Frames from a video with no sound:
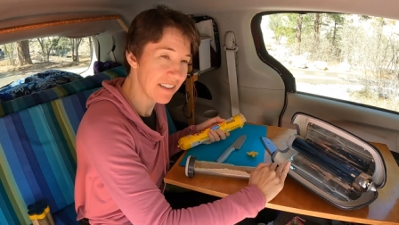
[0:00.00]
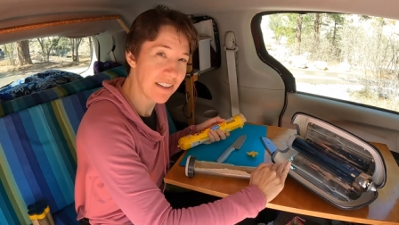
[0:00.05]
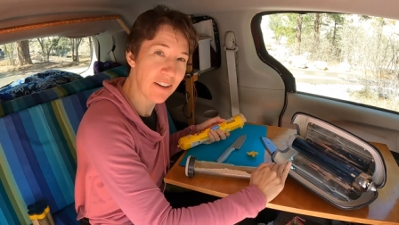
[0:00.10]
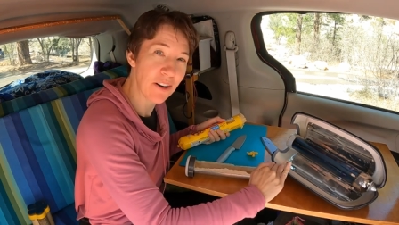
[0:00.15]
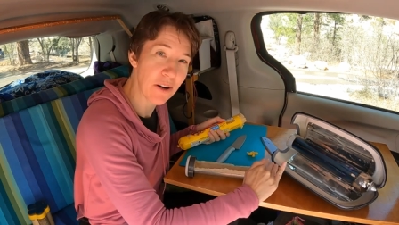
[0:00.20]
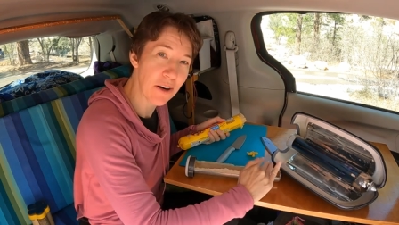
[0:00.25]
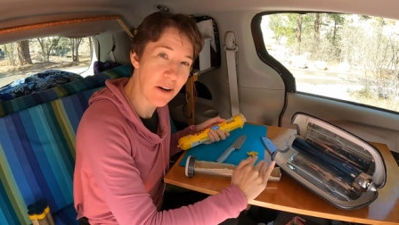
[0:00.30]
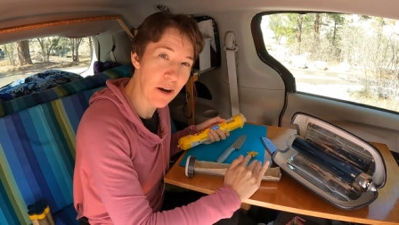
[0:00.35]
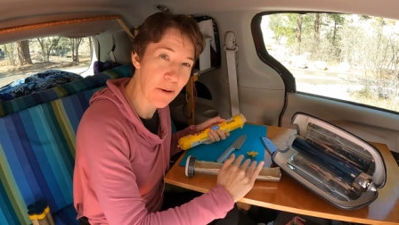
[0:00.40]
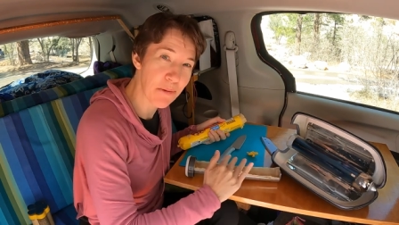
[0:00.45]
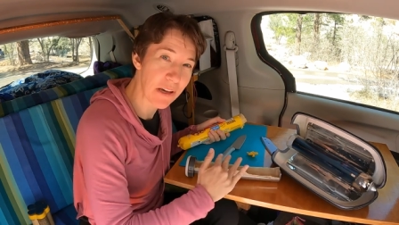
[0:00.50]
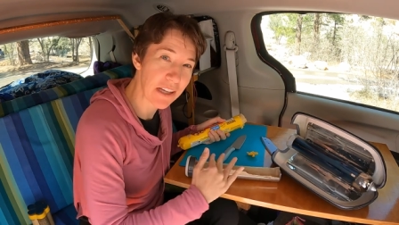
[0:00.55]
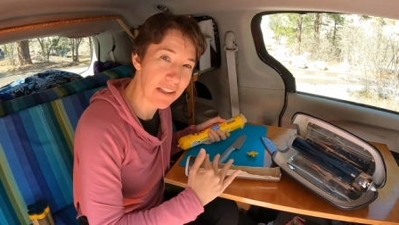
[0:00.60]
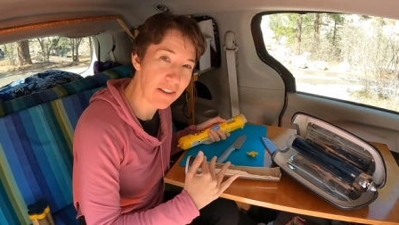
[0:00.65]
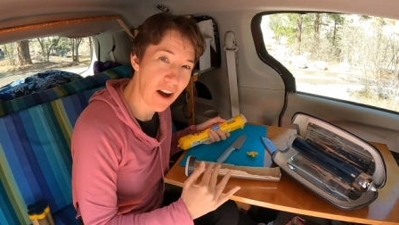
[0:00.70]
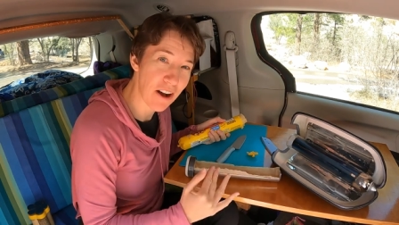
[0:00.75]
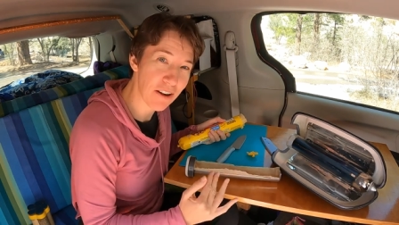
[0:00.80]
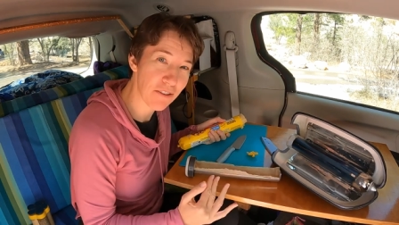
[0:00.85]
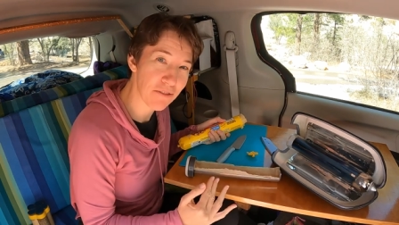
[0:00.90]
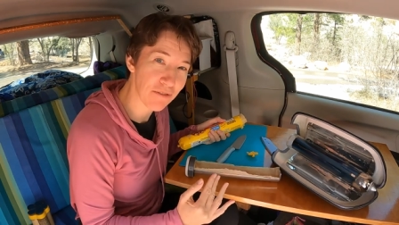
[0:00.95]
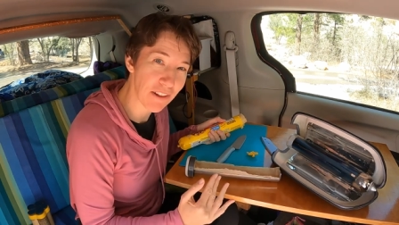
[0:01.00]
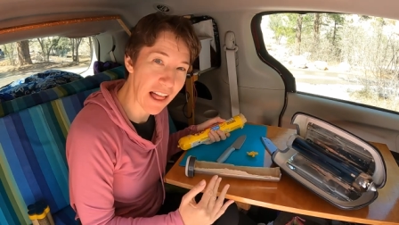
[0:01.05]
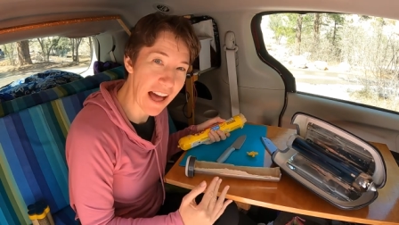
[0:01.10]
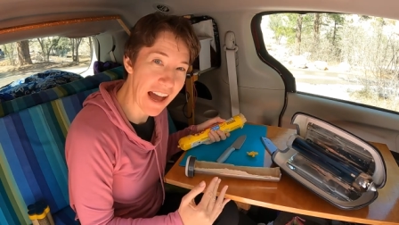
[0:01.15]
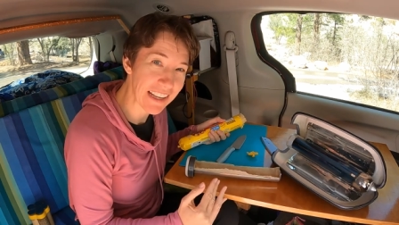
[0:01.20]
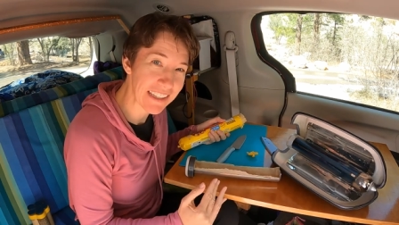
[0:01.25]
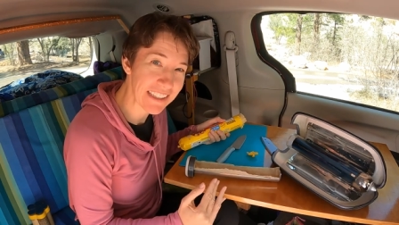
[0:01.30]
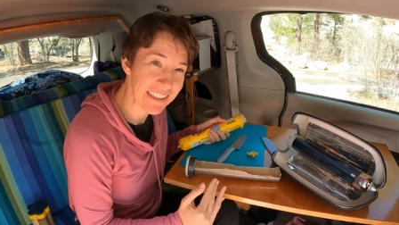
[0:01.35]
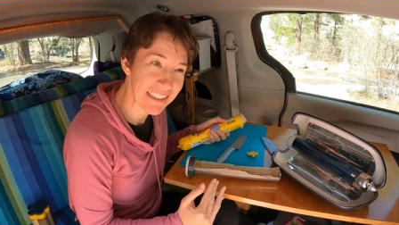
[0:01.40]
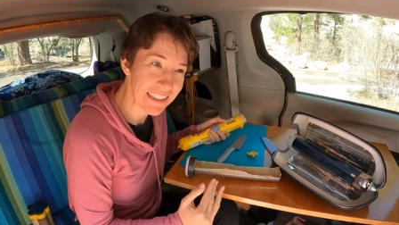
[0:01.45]
oh, a big long
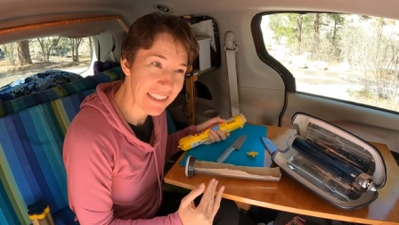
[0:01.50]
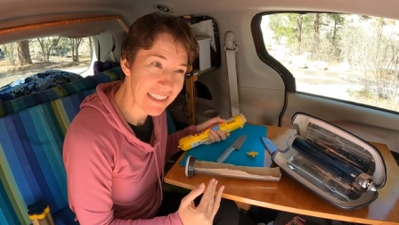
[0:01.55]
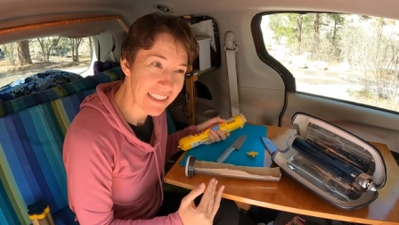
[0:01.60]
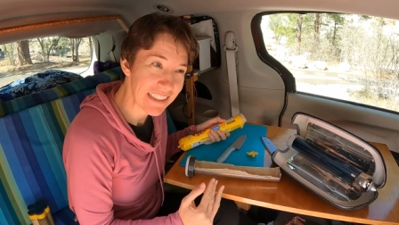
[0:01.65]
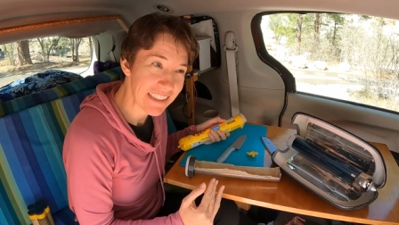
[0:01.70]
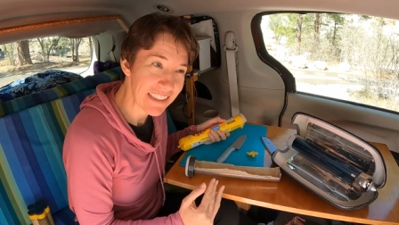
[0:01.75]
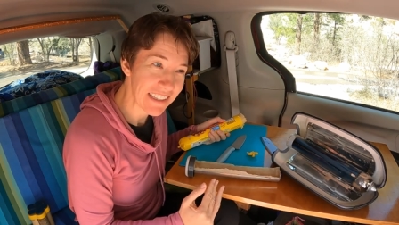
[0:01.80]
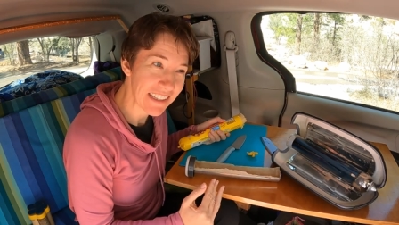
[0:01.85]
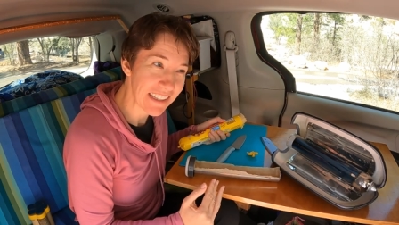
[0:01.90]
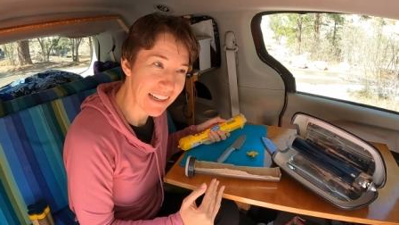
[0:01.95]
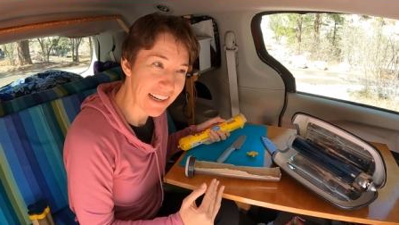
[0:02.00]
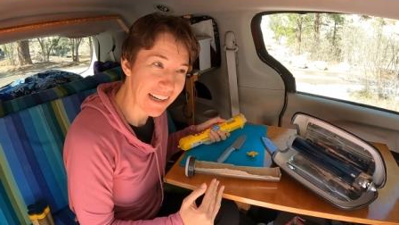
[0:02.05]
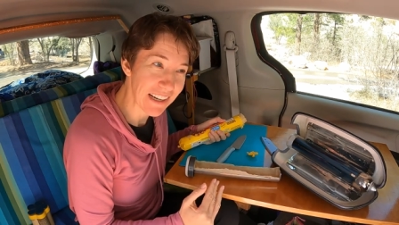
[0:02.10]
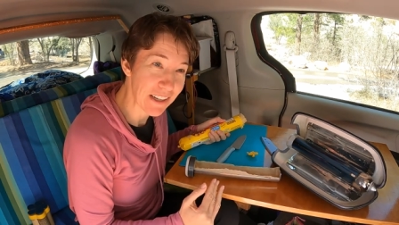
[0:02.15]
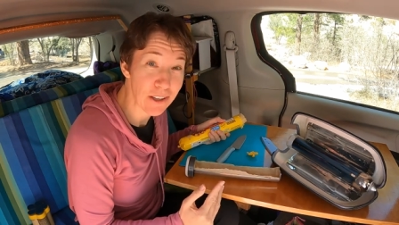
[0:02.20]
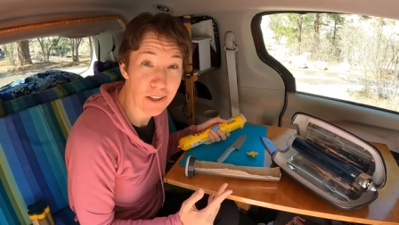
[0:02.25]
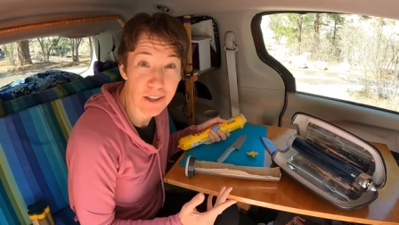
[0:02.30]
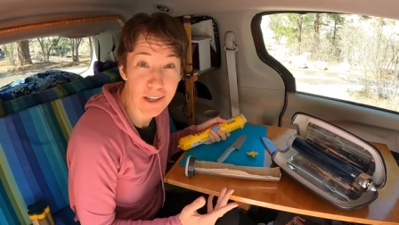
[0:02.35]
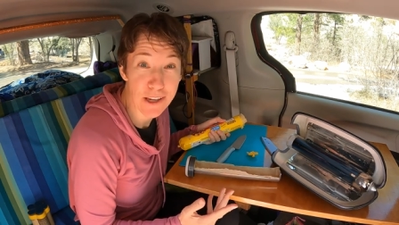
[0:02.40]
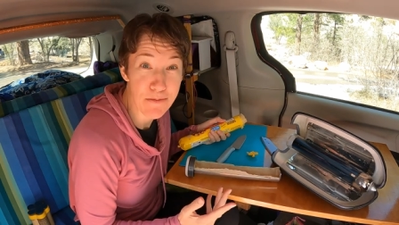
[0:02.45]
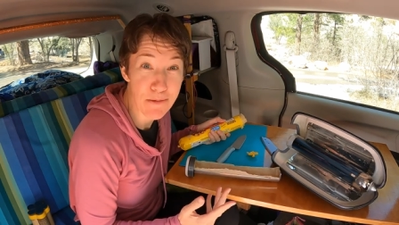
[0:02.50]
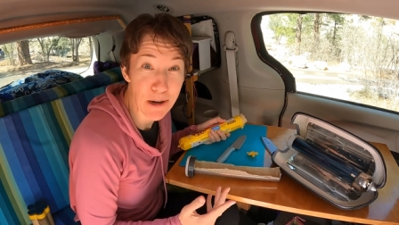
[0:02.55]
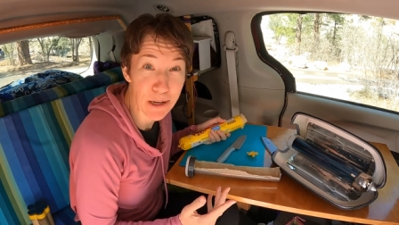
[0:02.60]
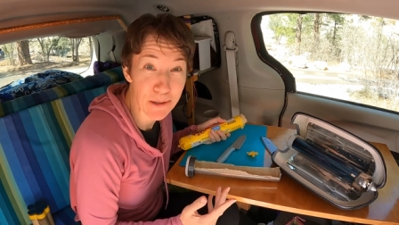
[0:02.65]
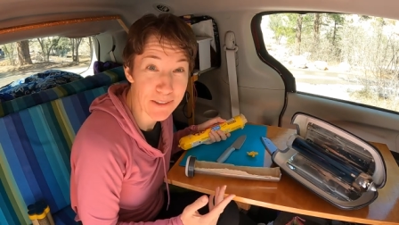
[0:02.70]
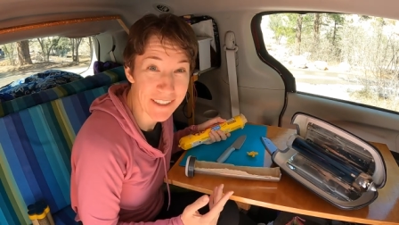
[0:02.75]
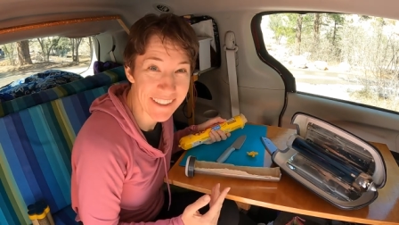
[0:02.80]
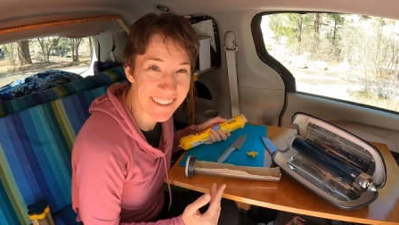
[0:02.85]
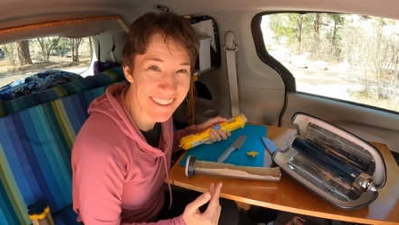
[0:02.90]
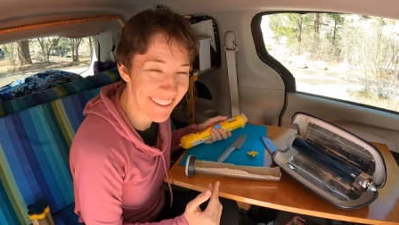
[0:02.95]
flat uh, cookie
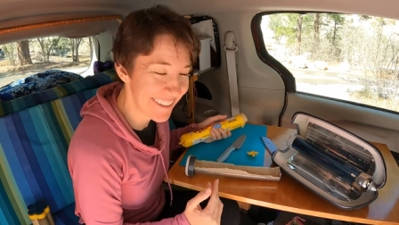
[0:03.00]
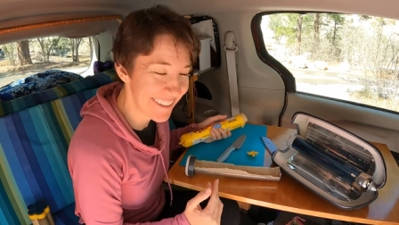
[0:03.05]
boat.